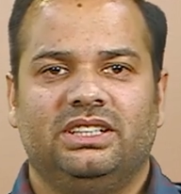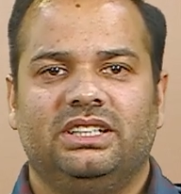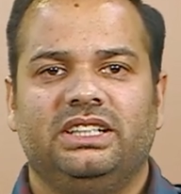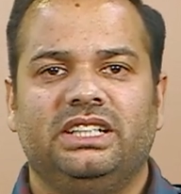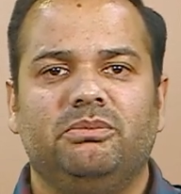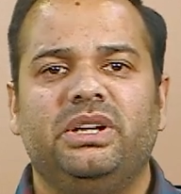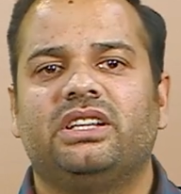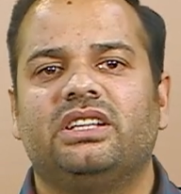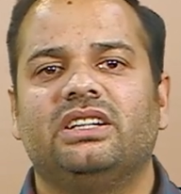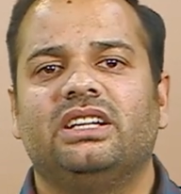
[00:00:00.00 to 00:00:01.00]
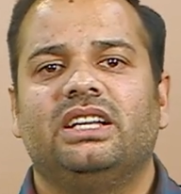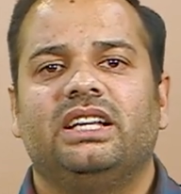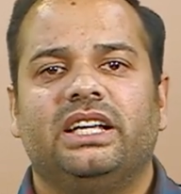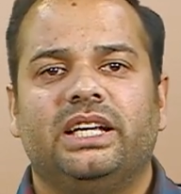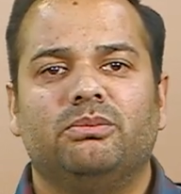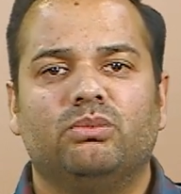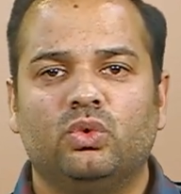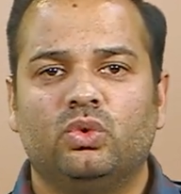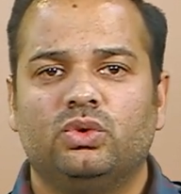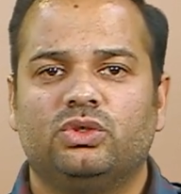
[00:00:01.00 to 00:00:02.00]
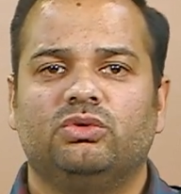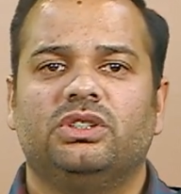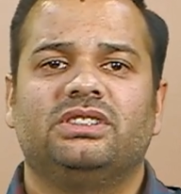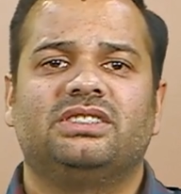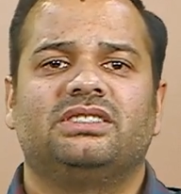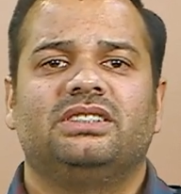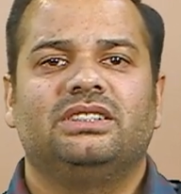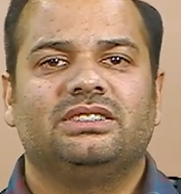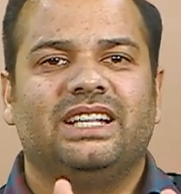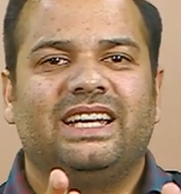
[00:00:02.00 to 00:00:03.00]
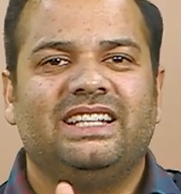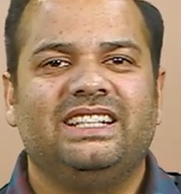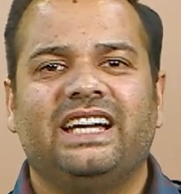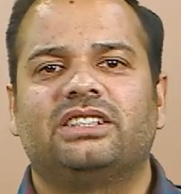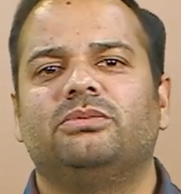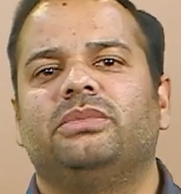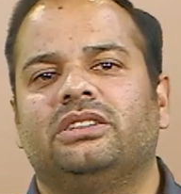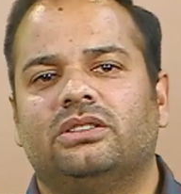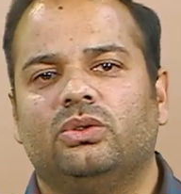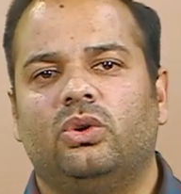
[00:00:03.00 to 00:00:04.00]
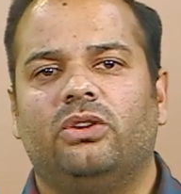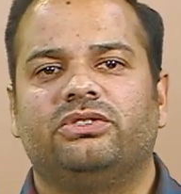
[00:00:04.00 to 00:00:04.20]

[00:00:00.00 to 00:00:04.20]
in making a move towards the enactment of the